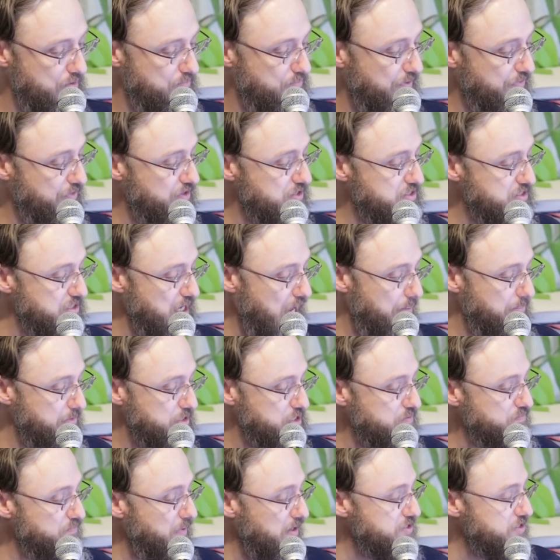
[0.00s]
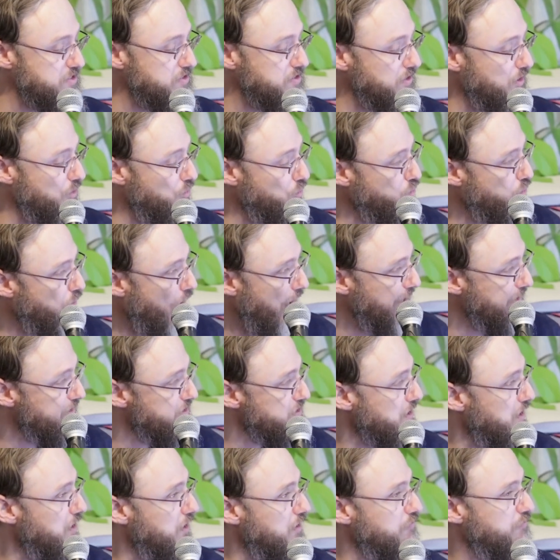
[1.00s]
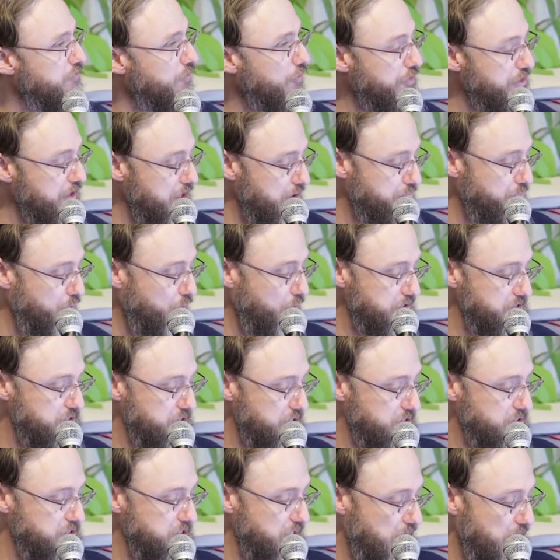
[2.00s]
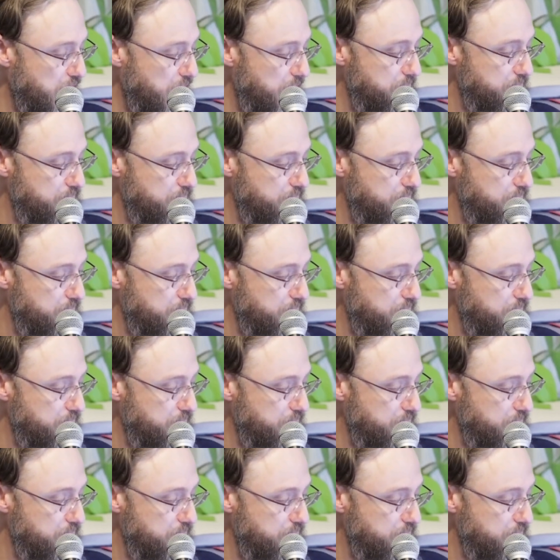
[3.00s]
but the psalmist must still wait for the appointed time.